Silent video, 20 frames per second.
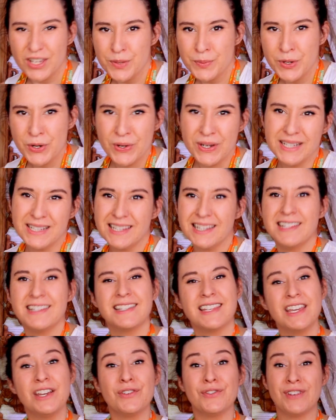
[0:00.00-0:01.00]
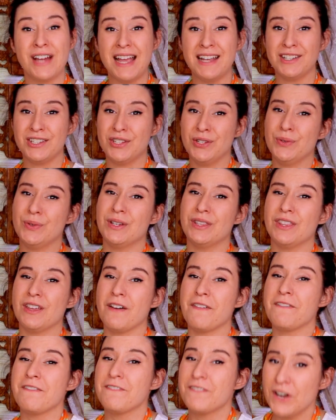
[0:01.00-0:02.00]
humanoids, let's get right to it.
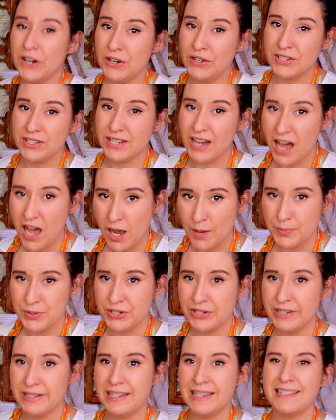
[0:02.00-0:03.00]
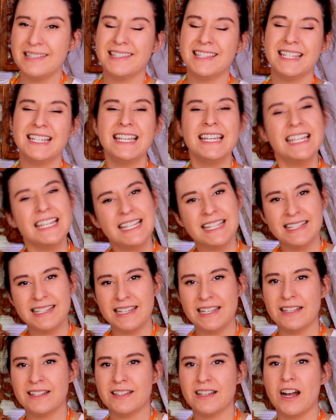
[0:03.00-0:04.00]
The first option is the
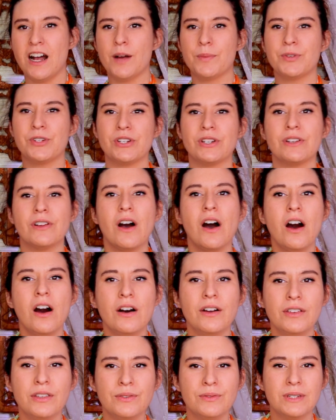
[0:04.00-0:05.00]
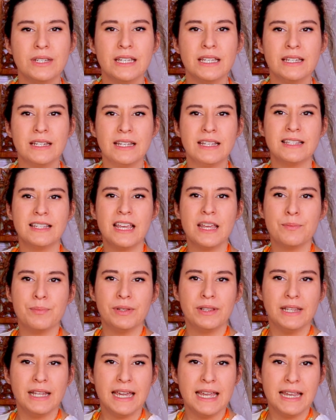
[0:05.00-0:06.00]
easiest option. All you need is a
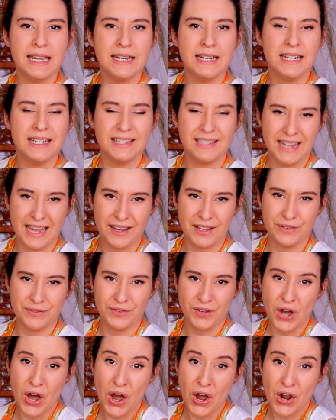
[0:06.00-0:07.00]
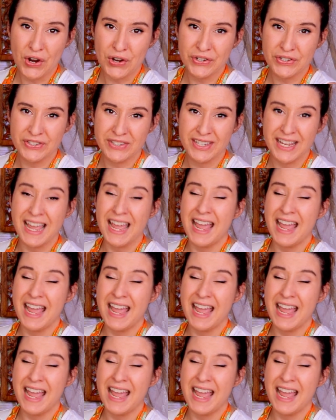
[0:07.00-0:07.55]
plain deck of cards